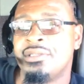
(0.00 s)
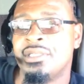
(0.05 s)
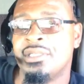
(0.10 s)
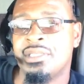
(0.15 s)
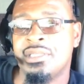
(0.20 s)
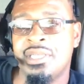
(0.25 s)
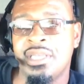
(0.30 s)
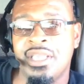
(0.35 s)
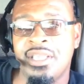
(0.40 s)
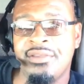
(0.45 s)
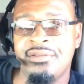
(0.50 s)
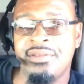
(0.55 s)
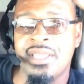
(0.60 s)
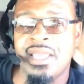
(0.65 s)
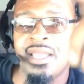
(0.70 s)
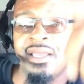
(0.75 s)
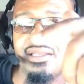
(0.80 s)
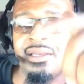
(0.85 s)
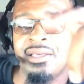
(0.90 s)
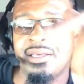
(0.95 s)
just leave
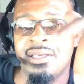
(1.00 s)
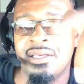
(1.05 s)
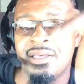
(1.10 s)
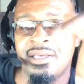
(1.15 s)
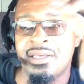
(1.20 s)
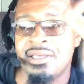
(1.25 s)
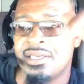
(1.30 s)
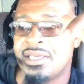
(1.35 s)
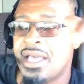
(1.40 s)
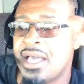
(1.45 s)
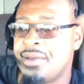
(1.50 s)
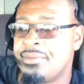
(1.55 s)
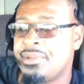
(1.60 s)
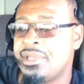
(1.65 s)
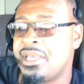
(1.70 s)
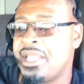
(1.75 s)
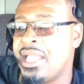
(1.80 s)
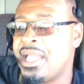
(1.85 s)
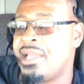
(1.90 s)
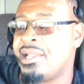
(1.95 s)
that
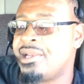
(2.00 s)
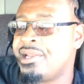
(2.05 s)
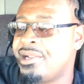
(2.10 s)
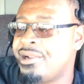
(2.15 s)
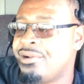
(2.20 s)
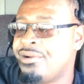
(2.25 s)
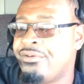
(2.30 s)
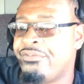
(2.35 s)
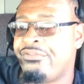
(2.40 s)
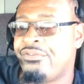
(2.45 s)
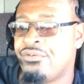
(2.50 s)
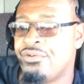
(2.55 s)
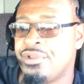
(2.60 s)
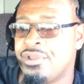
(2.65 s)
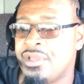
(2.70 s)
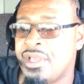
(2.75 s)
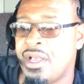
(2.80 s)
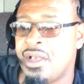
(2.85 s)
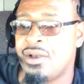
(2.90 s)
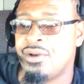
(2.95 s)
comment down there, or for
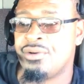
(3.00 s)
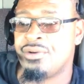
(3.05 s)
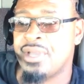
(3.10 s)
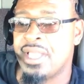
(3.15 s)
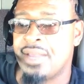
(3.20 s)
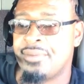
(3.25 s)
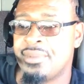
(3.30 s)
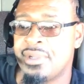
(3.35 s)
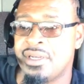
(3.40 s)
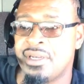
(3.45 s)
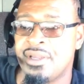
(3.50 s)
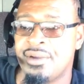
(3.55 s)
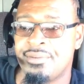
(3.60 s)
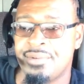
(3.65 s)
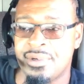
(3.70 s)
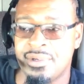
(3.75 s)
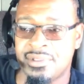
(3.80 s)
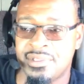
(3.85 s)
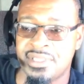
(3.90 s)
y'all who got my number,